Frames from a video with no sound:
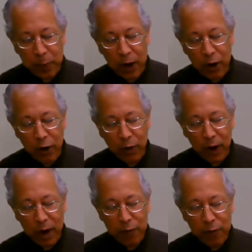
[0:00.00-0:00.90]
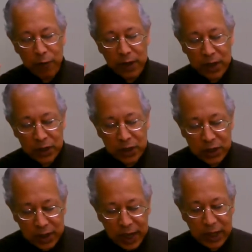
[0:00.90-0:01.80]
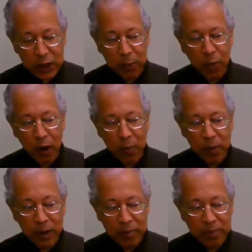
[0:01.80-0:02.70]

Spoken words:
paragraph, state the problem.